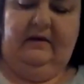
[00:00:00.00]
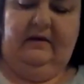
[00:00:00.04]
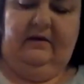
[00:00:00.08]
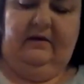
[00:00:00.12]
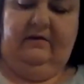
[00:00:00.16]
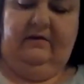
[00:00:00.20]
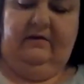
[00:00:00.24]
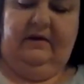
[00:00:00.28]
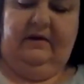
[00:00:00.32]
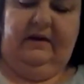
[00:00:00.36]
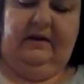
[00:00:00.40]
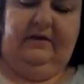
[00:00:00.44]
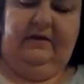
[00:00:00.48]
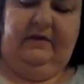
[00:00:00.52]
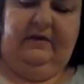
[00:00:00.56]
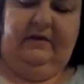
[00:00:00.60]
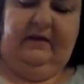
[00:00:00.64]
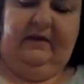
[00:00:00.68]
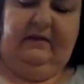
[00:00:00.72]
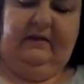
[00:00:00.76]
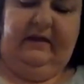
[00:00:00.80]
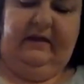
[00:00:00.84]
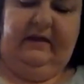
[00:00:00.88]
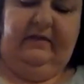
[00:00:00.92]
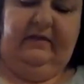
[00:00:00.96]
or anything
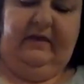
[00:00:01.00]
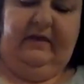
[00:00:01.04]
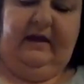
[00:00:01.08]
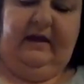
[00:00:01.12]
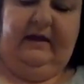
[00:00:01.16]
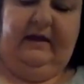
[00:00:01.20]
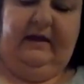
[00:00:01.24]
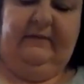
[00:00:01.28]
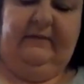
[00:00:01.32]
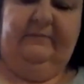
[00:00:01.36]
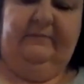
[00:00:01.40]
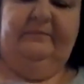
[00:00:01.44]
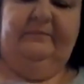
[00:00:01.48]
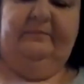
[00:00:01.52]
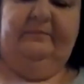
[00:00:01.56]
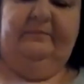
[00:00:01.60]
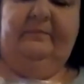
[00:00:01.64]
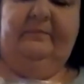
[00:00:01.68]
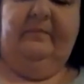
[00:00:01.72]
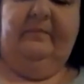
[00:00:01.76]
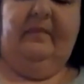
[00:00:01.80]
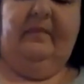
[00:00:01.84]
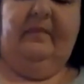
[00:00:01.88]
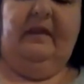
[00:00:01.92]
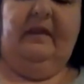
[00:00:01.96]
like that.
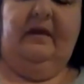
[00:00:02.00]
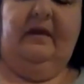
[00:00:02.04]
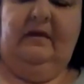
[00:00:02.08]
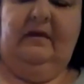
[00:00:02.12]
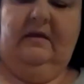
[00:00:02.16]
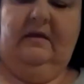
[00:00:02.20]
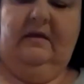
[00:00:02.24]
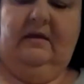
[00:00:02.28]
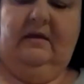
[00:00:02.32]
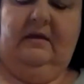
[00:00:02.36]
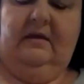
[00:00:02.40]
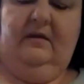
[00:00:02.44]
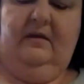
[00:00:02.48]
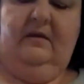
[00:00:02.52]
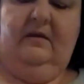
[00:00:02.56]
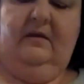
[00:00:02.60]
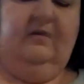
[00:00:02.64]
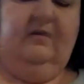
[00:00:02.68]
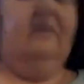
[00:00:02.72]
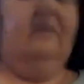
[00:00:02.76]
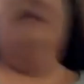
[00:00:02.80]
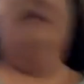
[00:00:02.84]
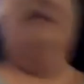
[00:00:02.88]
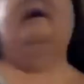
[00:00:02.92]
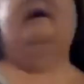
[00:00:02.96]

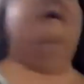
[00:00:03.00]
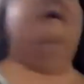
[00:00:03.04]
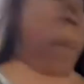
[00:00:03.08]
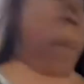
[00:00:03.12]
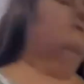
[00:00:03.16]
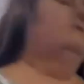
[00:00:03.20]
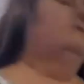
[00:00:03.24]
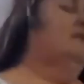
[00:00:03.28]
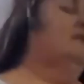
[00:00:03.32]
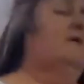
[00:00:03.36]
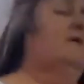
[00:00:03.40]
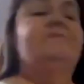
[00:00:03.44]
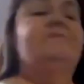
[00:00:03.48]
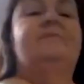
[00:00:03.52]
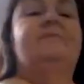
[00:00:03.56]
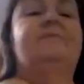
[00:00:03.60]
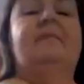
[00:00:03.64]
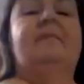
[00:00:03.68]
Okay, so